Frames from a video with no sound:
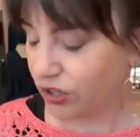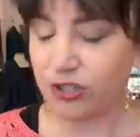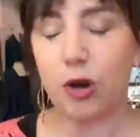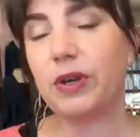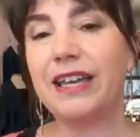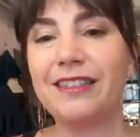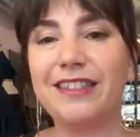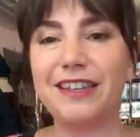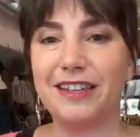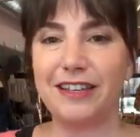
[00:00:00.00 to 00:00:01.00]
So
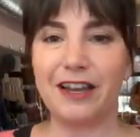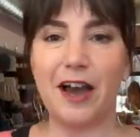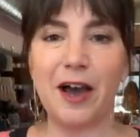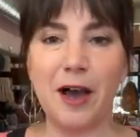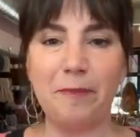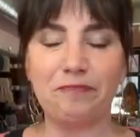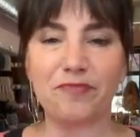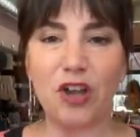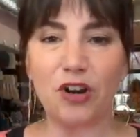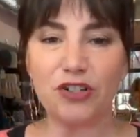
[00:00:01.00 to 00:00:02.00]
in the
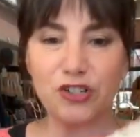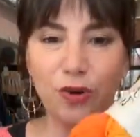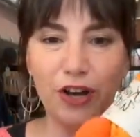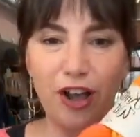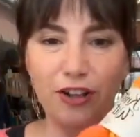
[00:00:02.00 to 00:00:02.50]
HERstory